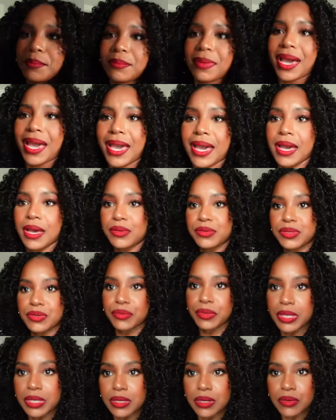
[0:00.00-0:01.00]
My house
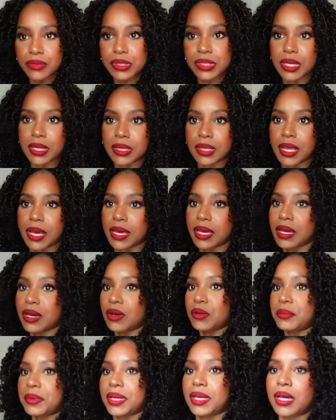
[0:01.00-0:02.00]
don't get no sunlight.
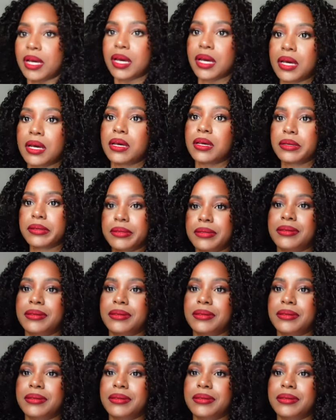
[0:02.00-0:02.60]
Oh my god.